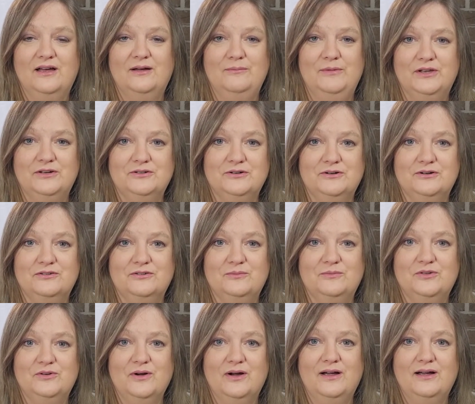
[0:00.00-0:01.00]
Make sure to
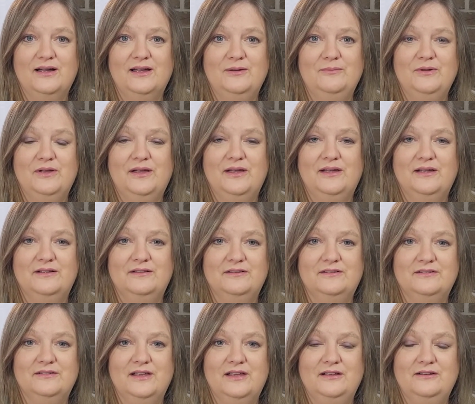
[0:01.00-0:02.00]
subscribe and
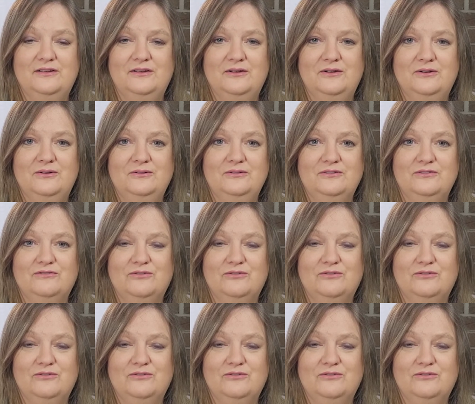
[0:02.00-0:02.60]
stay tuned